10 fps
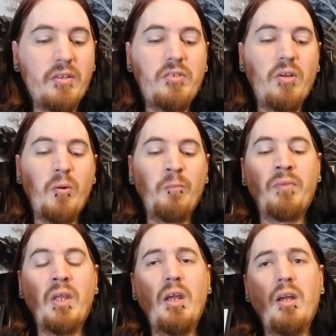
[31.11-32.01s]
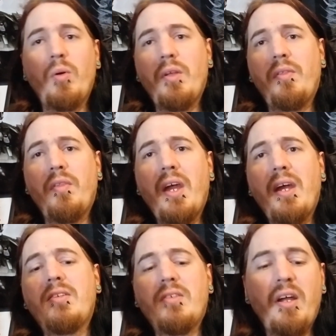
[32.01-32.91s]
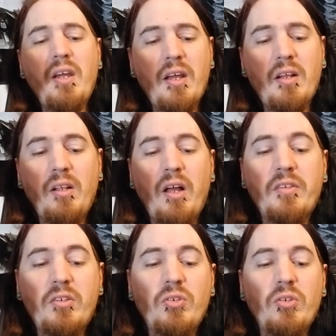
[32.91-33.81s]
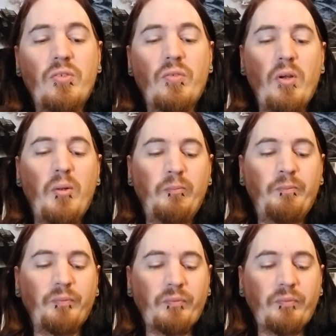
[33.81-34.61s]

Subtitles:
So with that, I had a lot to choose from.